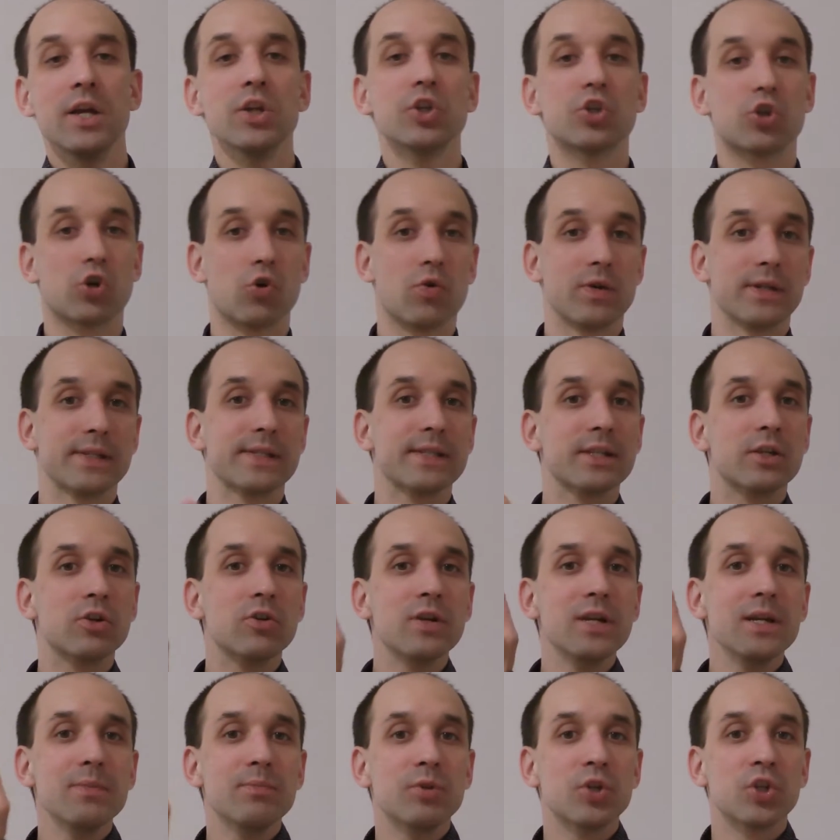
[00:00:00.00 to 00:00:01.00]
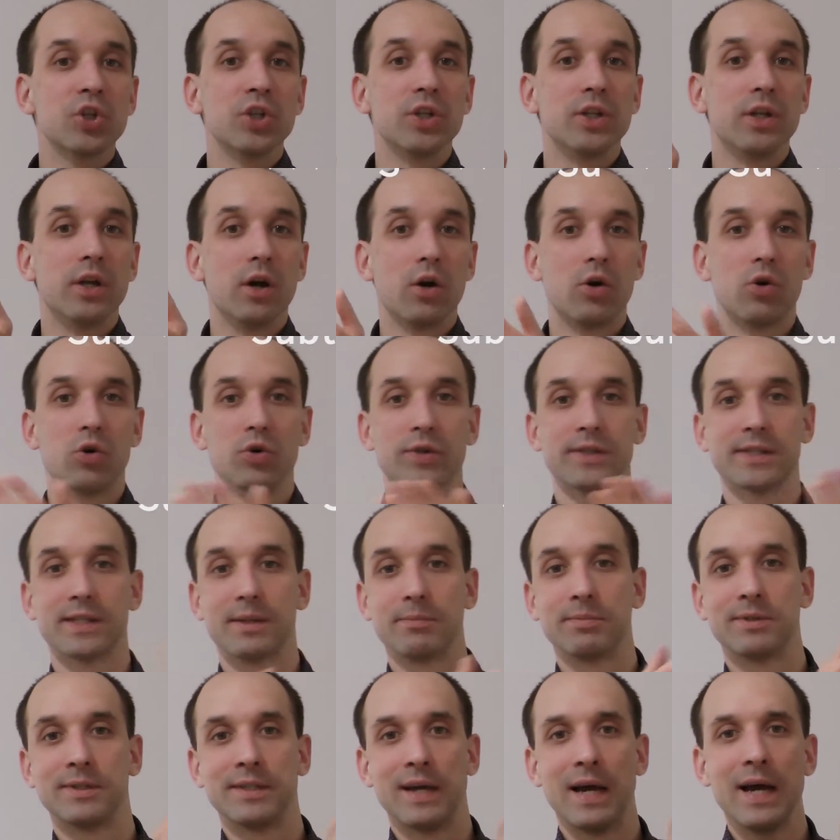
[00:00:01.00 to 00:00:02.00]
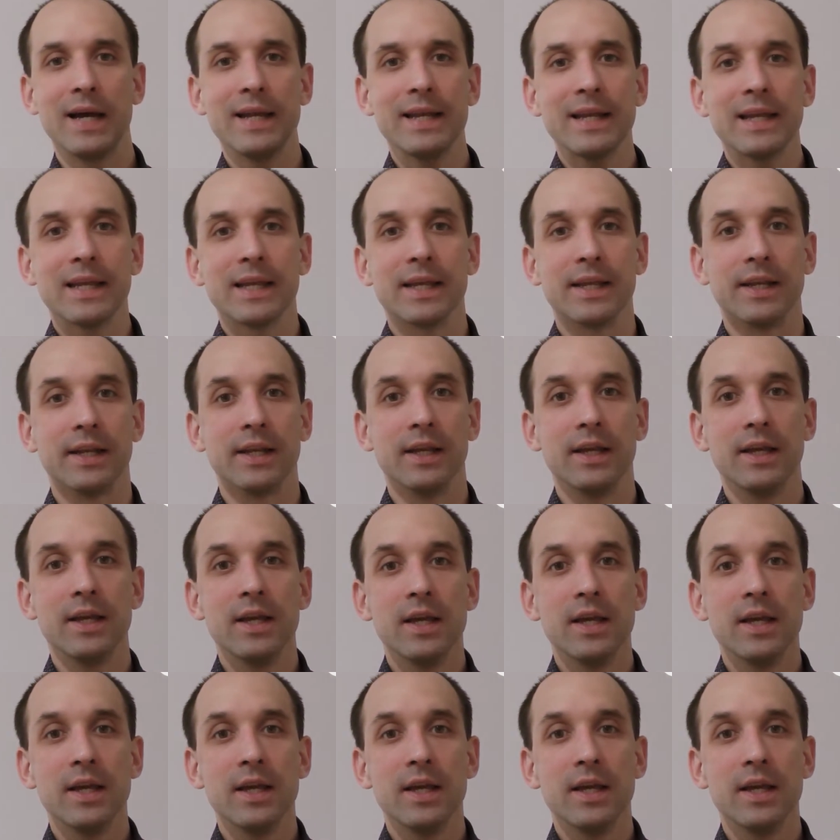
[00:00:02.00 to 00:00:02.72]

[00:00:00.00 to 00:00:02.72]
transcription or subtitling,